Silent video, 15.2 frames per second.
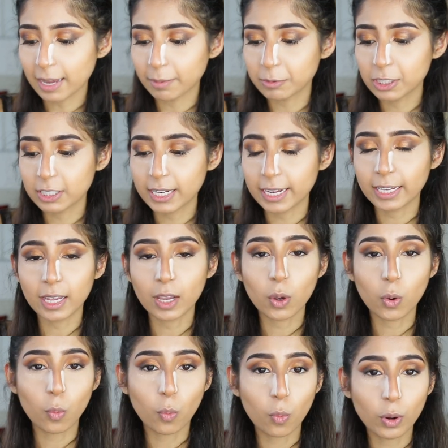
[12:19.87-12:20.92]
I'm just
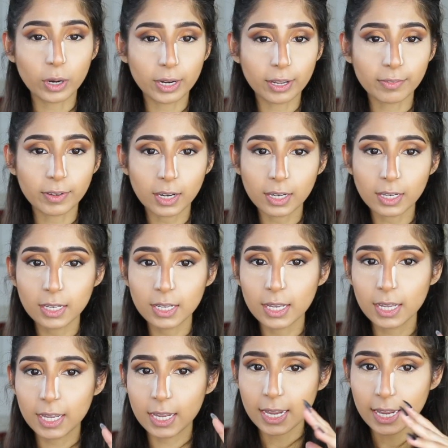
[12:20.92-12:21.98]
taking whatever
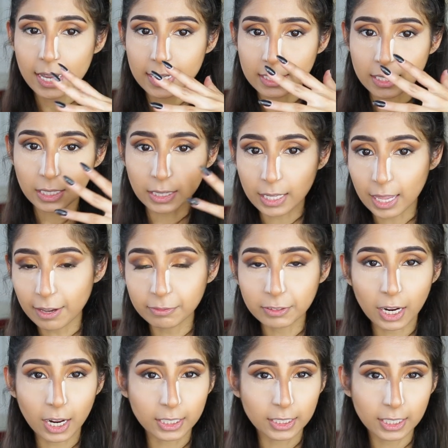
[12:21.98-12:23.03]
is
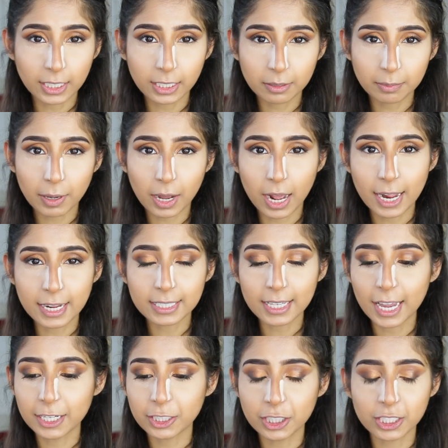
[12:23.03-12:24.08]
left underneath my eyes
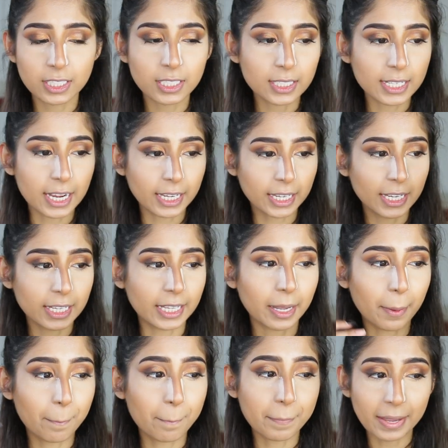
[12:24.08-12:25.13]
and just taking like
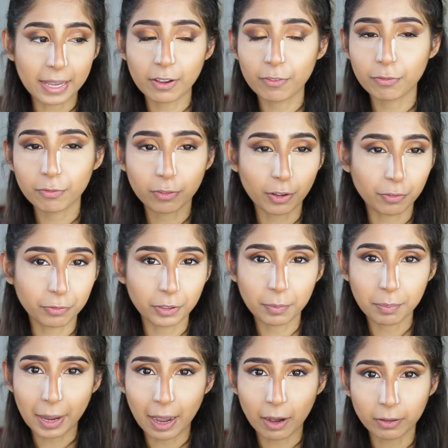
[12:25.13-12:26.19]
a big fluffy
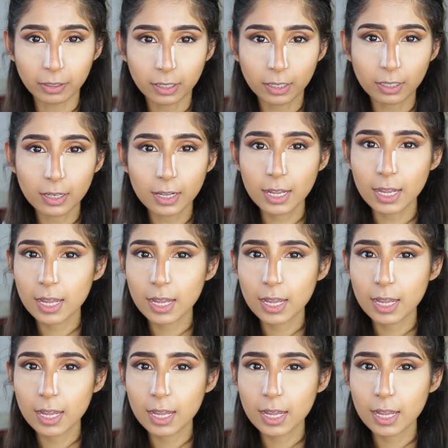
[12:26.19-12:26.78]
powder